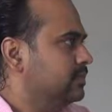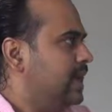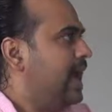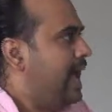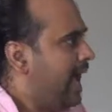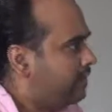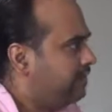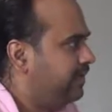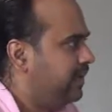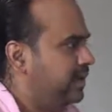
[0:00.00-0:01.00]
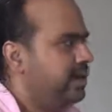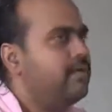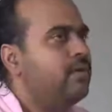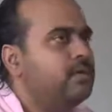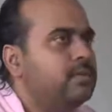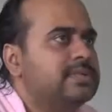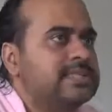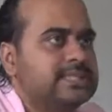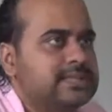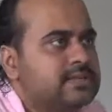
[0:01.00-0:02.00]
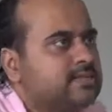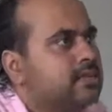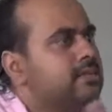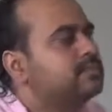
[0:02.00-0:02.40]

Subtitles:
I am a failure, I want to be successful.